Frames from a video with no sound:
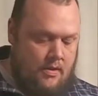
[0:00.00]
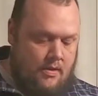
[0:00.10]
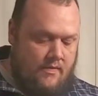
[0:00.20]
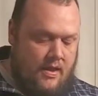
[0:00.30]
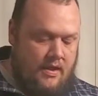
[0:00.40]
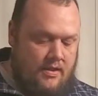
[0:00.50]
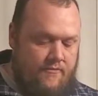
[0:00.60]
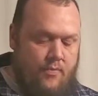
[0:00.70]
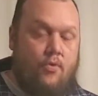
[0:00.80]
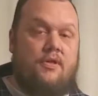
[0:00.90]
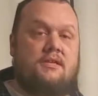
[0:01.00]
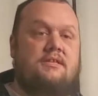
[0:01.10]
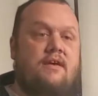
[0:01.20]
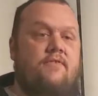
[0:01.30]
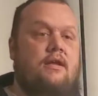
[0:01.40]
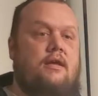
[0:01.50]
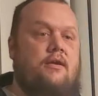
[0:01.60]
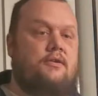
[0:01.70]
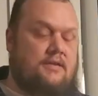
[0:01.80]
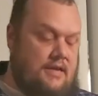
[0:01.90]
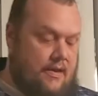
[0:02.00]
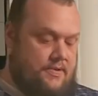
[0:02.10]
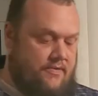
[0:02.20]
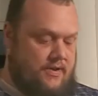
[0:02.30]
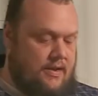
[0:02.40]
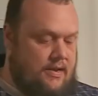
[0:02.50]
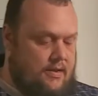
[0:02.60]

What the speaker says: They can live for more than 70 years in captivity.